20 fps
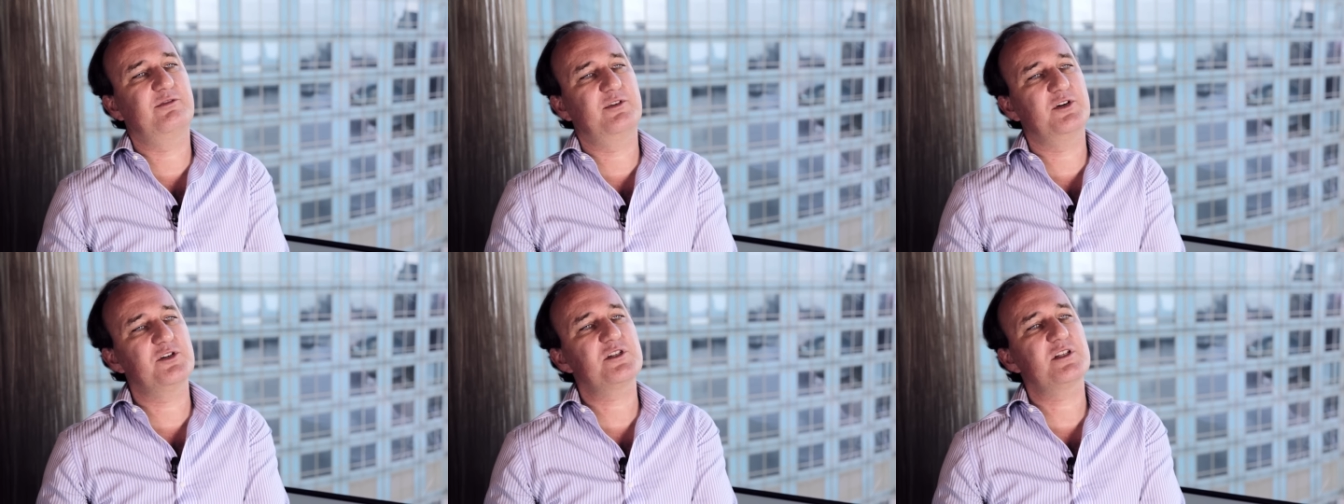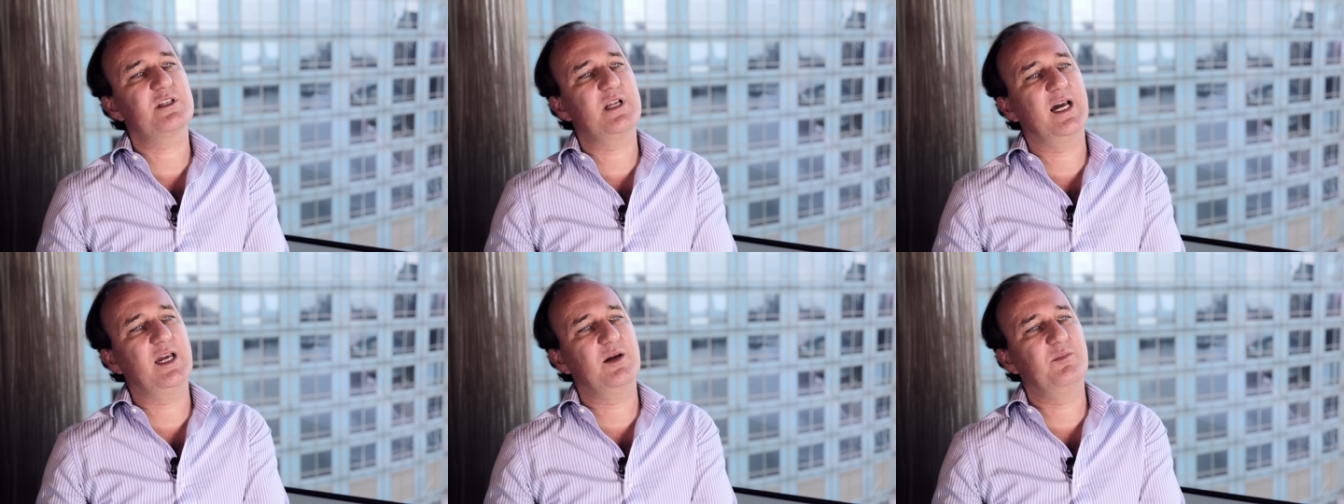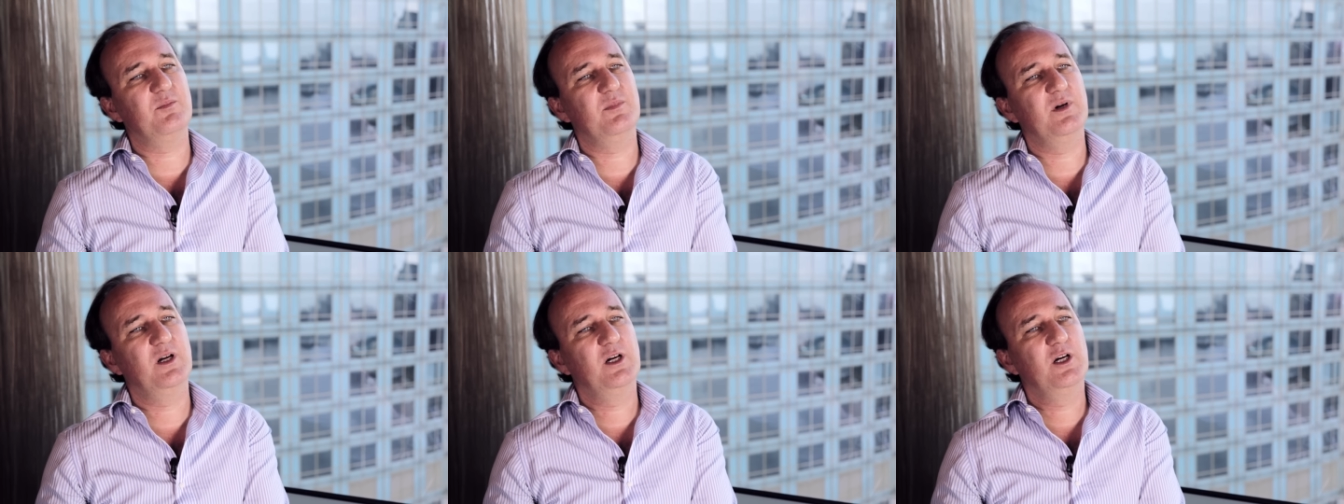first
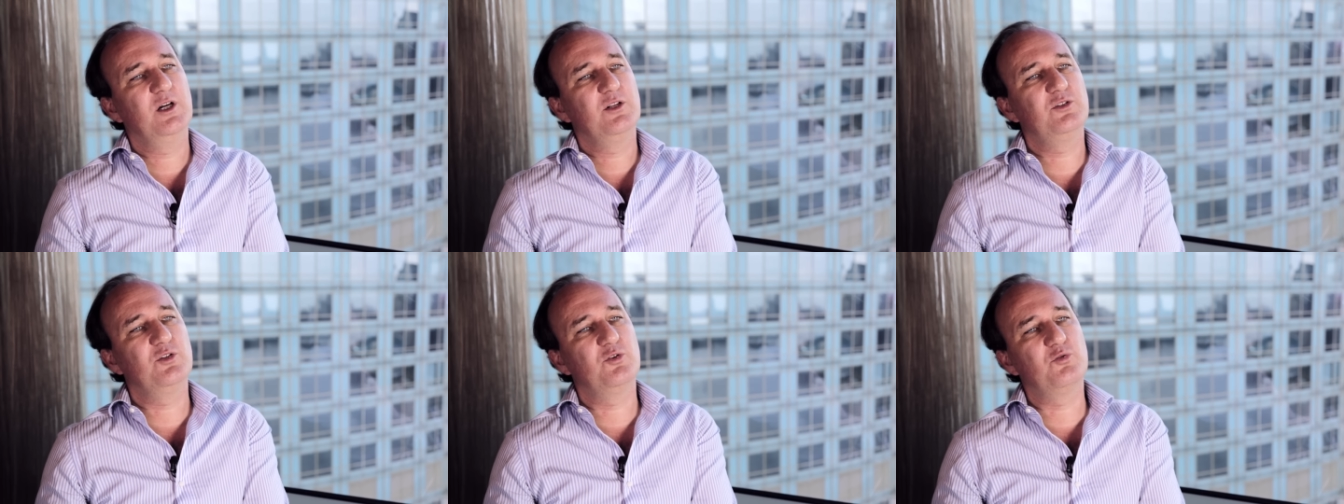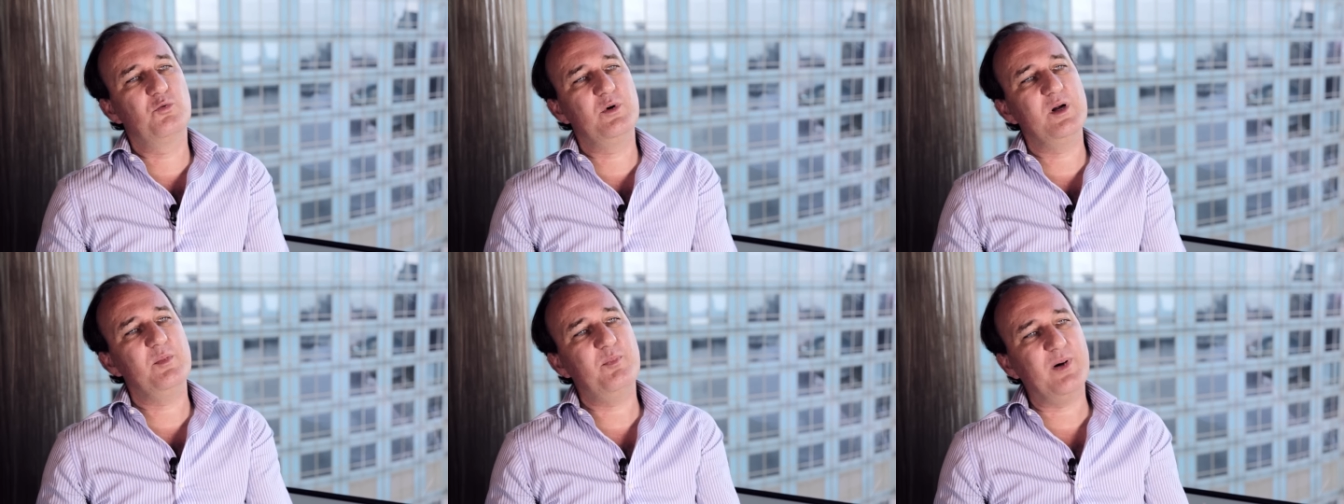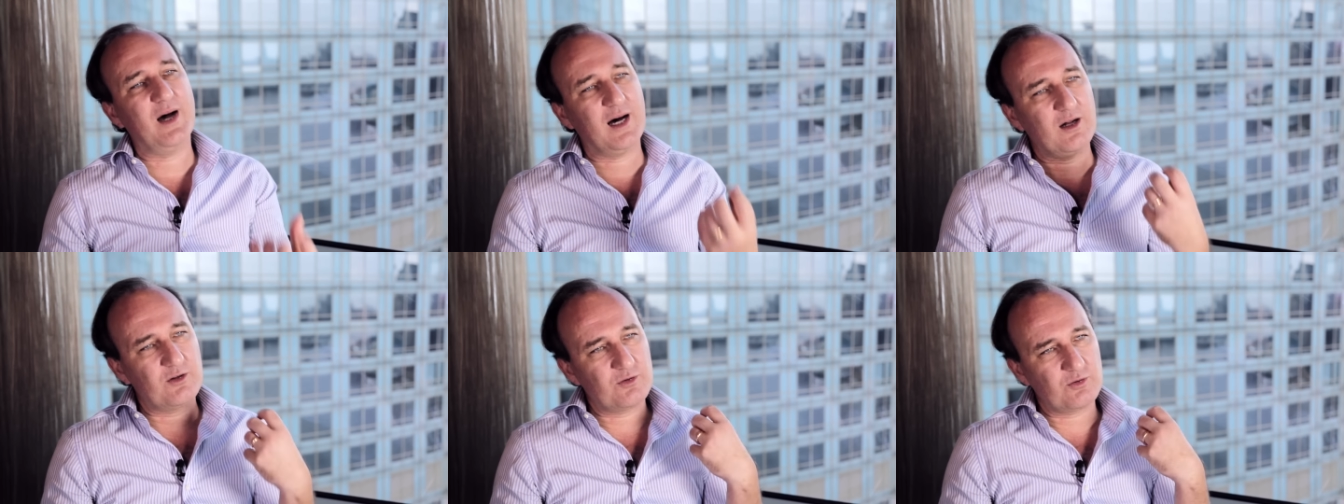time to
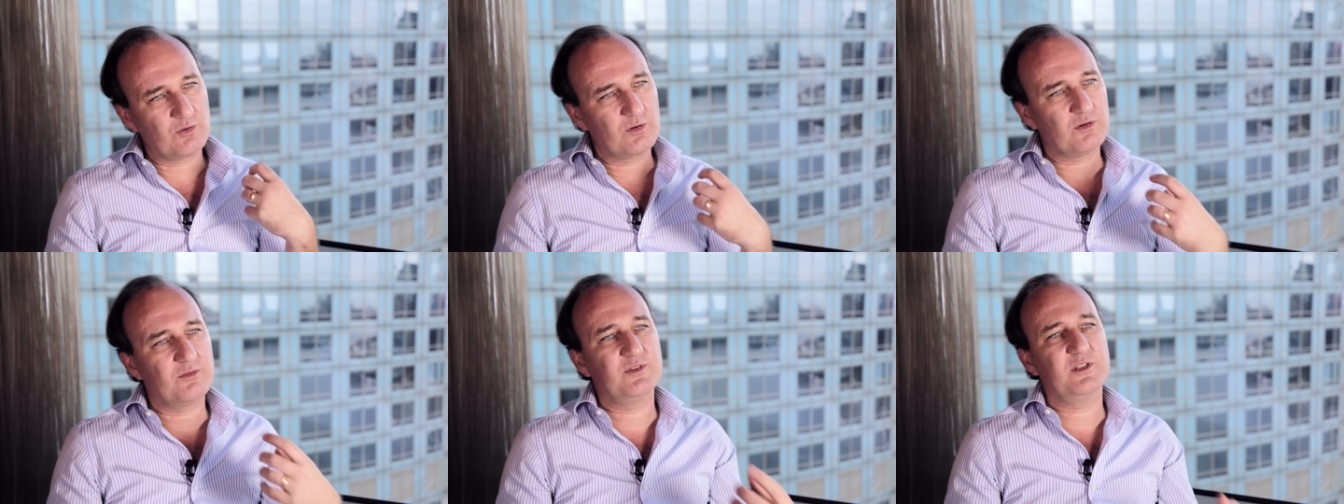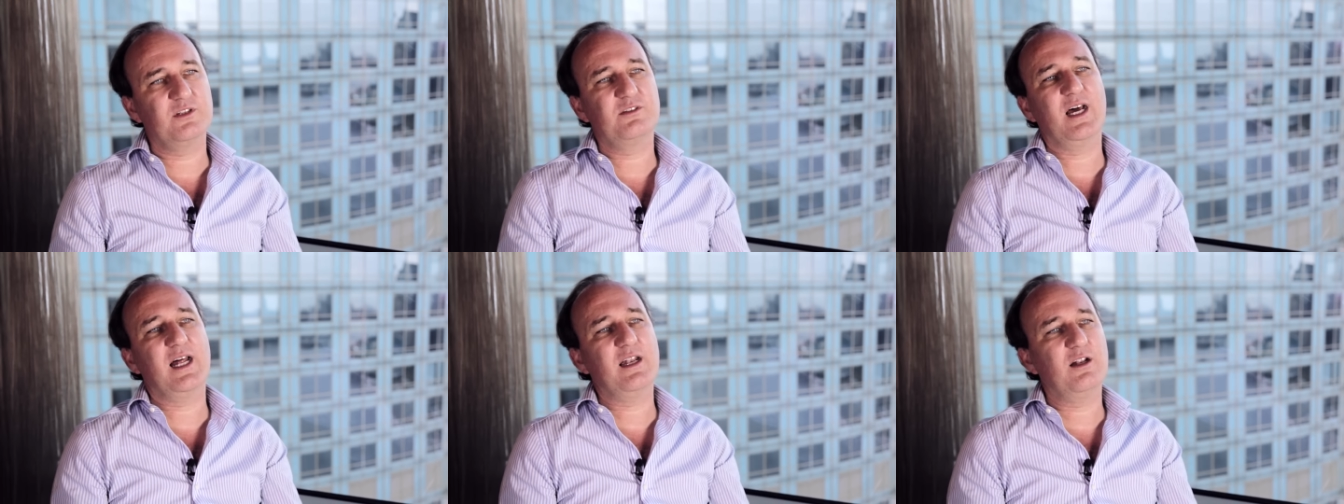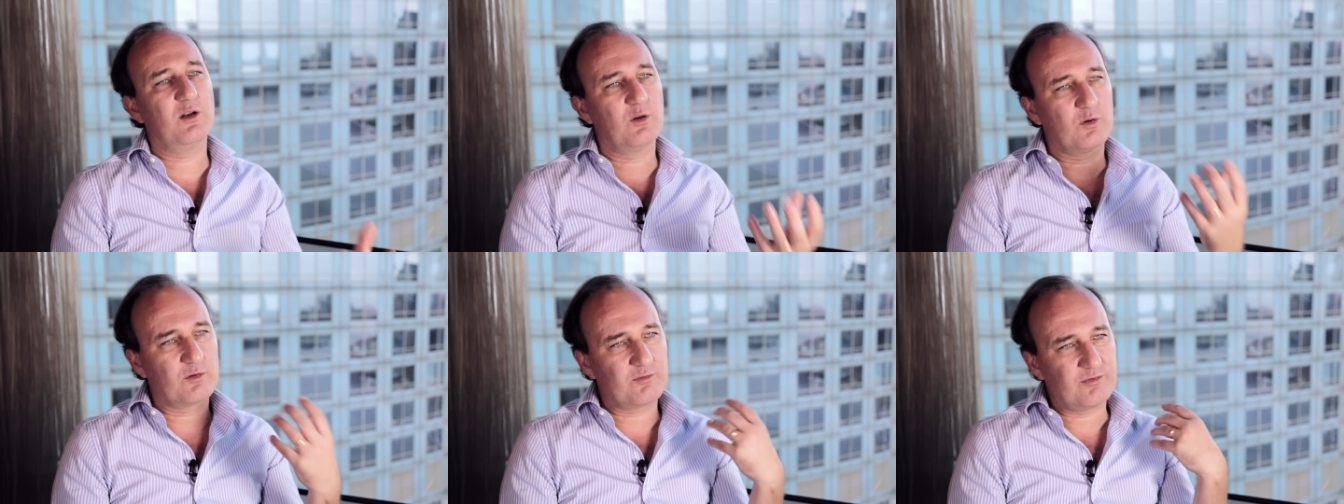rip out all of this
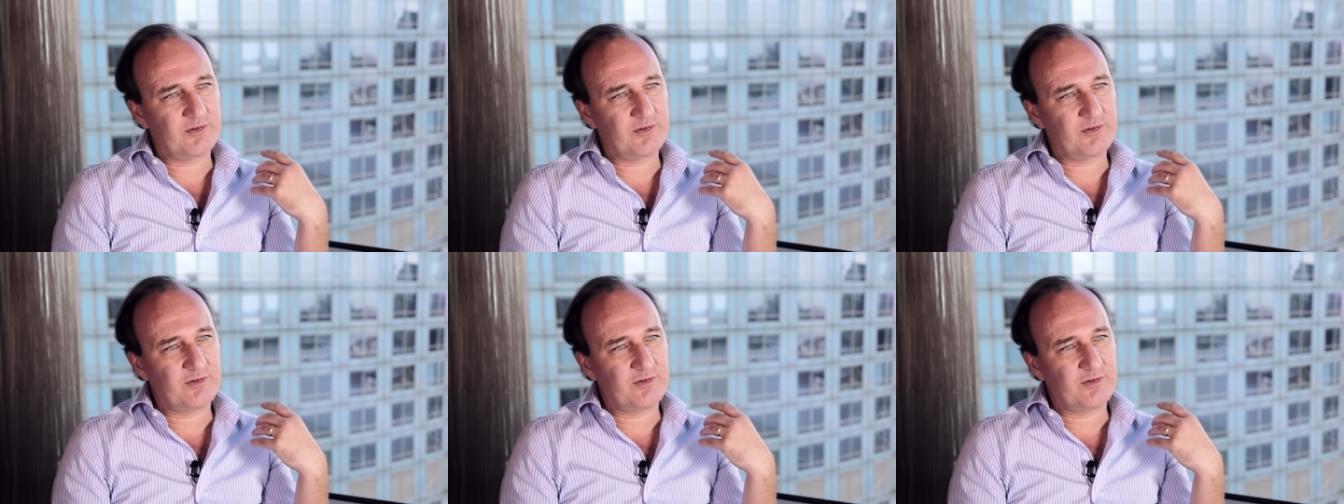analog